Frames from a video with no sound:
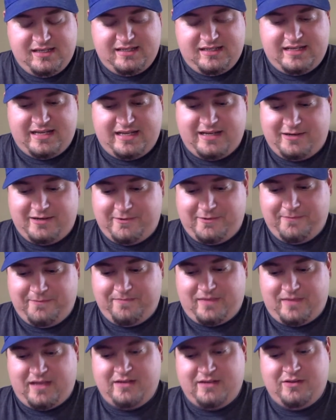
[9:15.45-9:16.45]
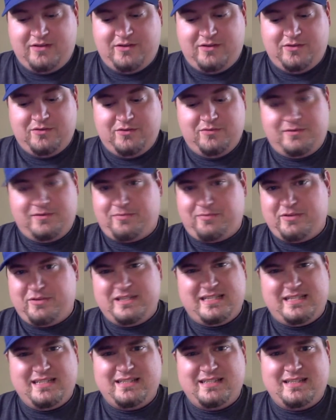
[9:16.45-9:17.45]
Now, I know the
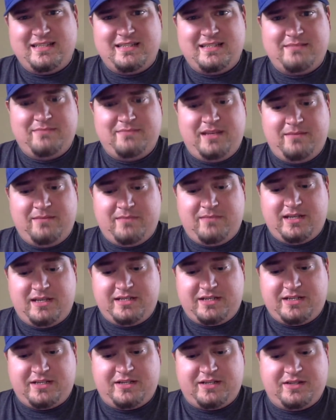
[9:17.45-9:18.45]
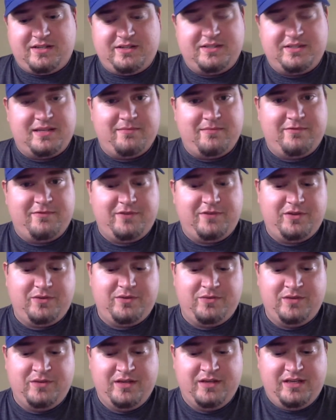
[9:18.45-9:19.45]
preseason doesn't mean much to some of
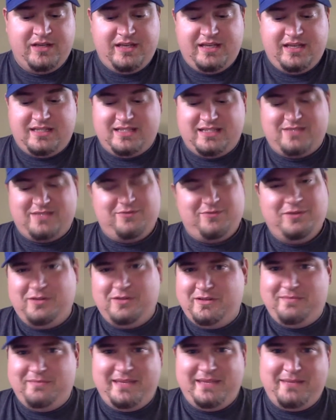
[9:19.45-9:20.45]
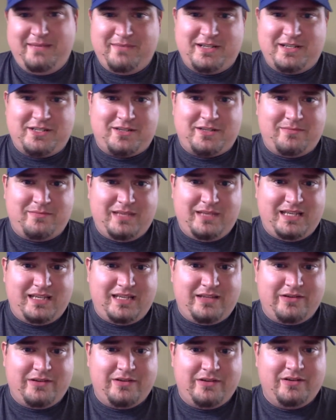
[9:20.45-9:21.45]
you. It doesn't really mean much to me
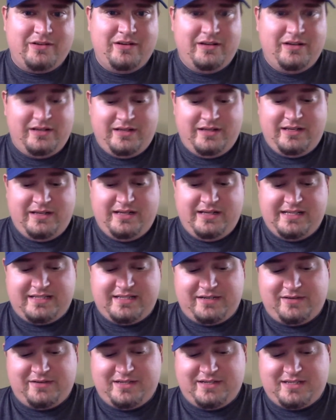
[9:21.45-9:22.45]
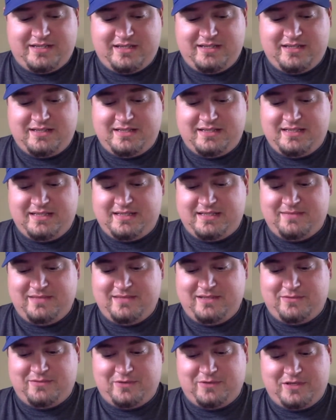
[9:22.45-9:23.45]
either. It's interesting to see some of
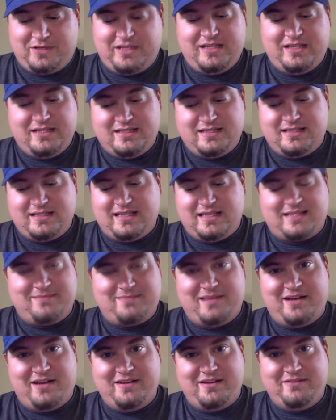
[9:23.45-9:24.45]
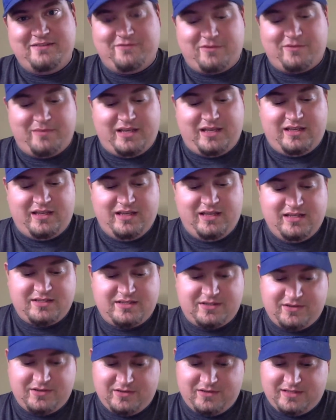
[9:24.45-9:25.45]
these rookies, and that's about it for me.
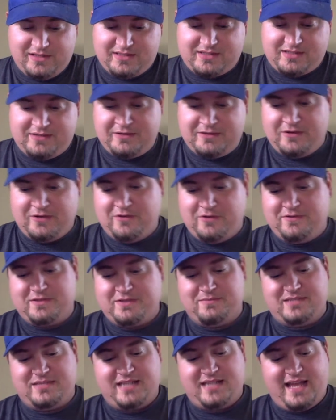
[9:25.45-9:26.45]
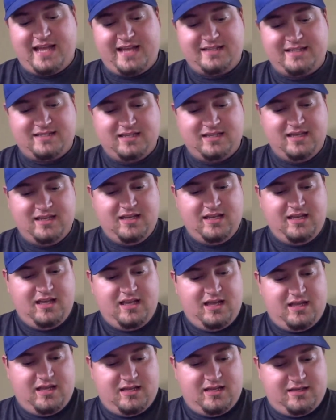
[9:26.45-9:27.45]
So let's go over some stats.
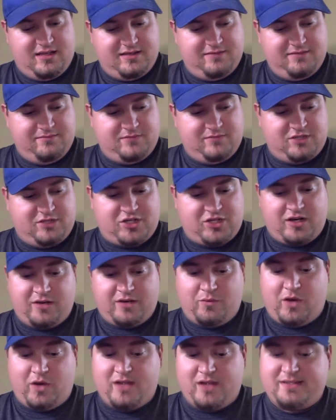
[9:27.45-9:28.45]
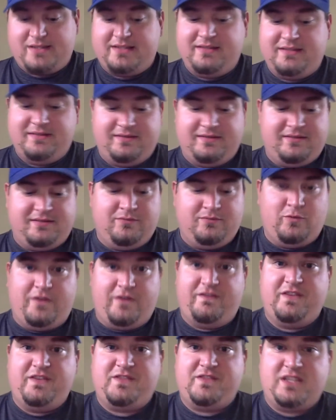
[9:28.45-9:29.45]
Deshaun Watson
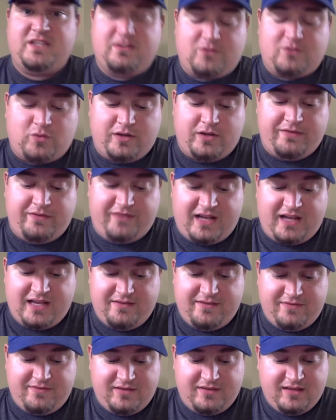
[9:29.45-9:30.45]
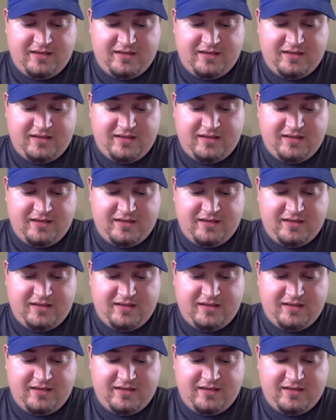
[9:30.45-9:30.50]
went 15-25.